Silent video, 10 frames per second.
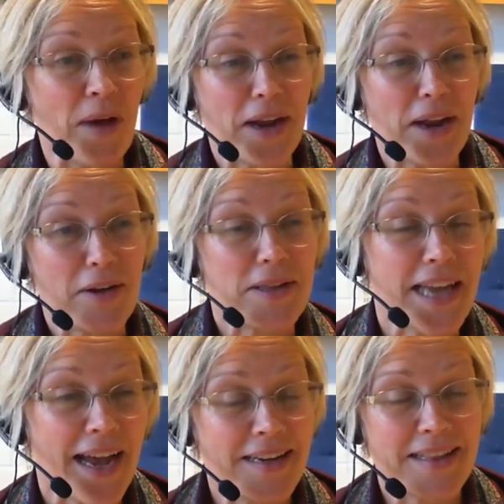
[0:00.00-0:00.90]
don't have a lot
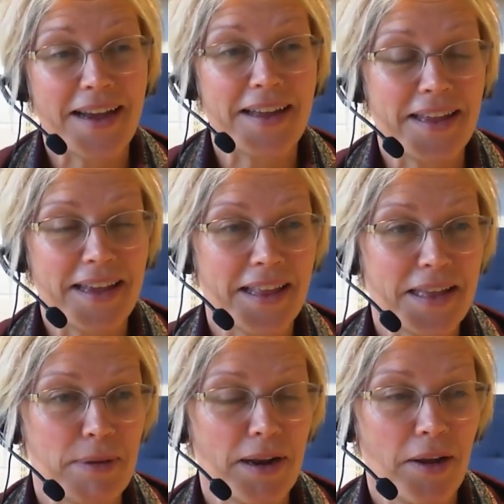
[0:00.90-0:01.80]
to add to that. I think
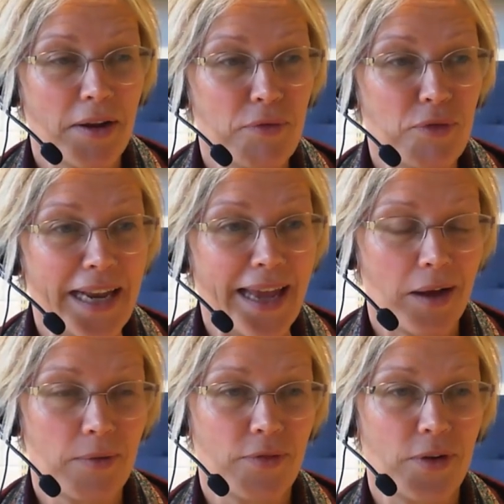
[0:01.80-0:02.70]
there's been a lot of really
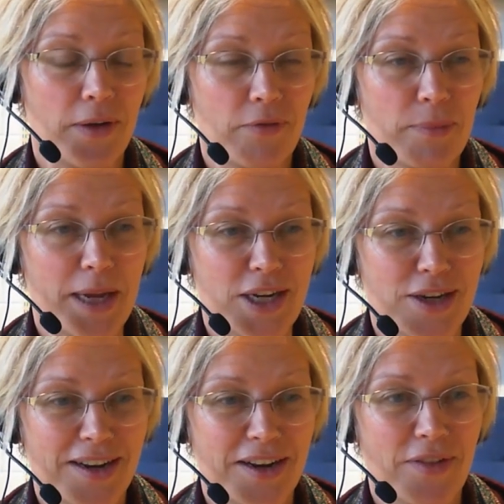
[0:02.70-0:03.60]
helpful
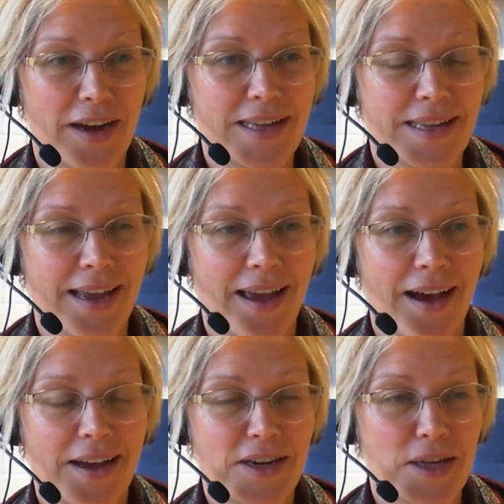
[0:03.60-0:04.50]
information and advice
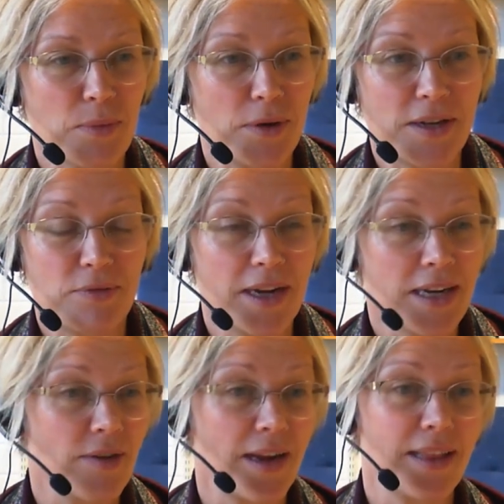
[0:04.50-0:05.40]
here. I just want to
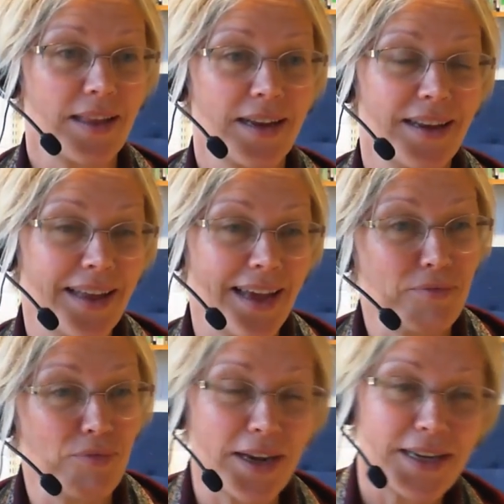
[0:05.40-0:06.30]
reiterate that
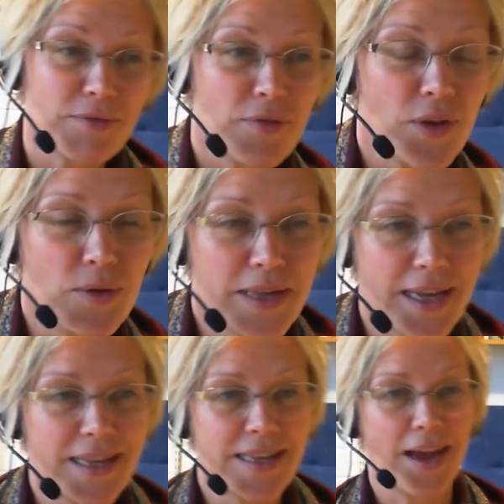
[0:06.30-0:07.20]
yes, writing reviews
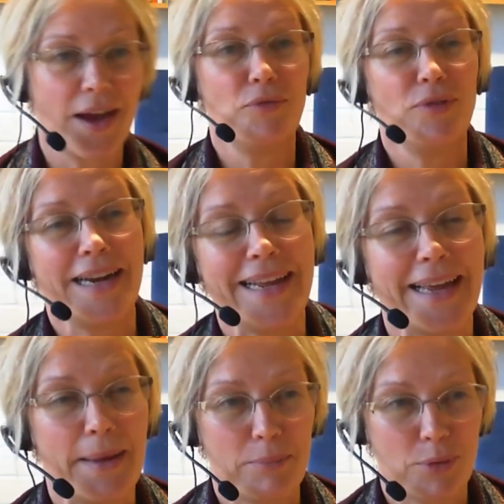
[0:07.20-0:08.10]
is a
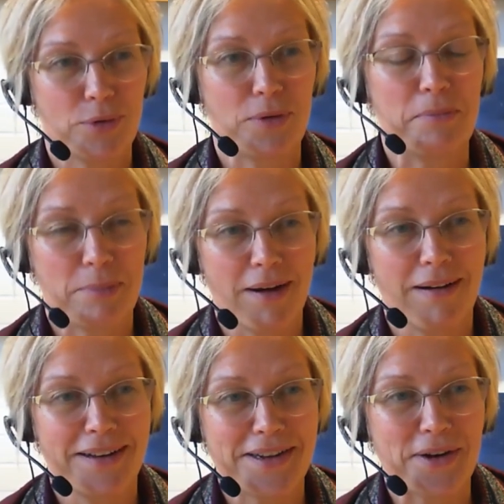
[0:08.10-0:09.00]
really important
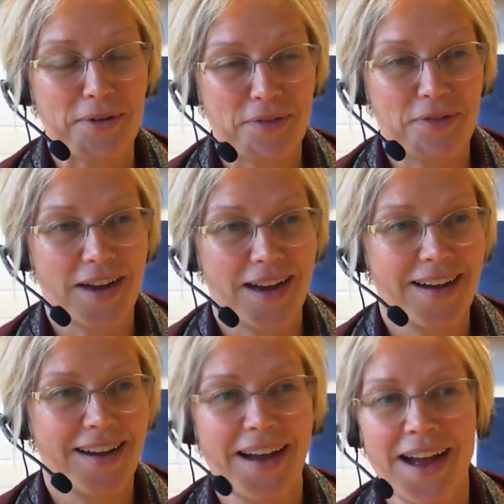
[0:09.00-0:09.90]
part of
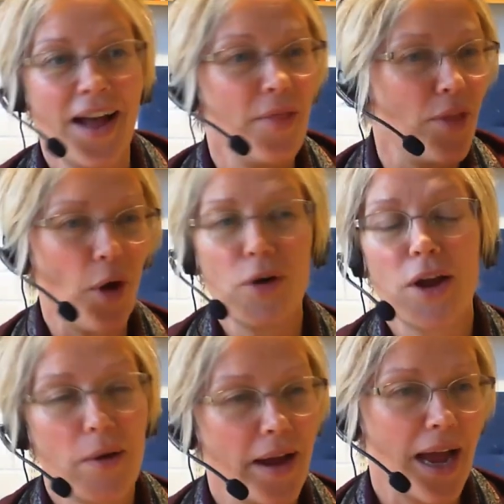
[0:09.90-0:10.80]

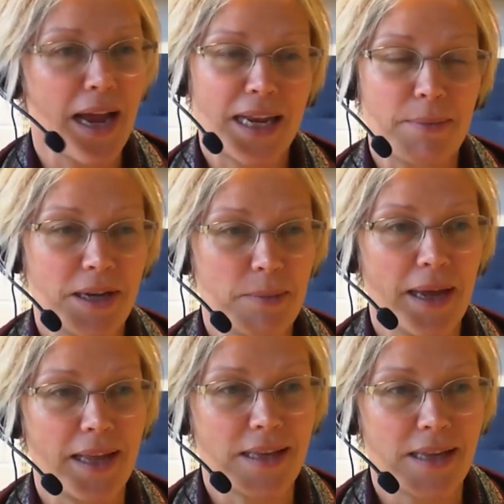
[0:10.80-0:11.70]
ongoing academic
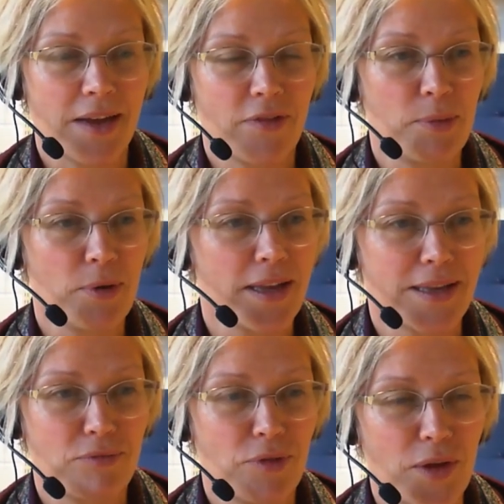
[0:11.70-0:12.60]
debates. If a book
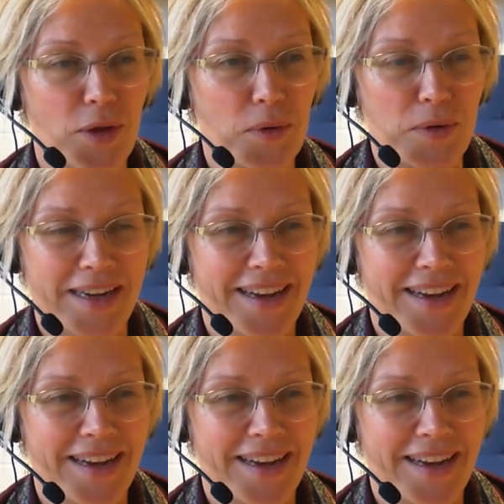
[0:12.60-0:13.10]
isn't reviewed,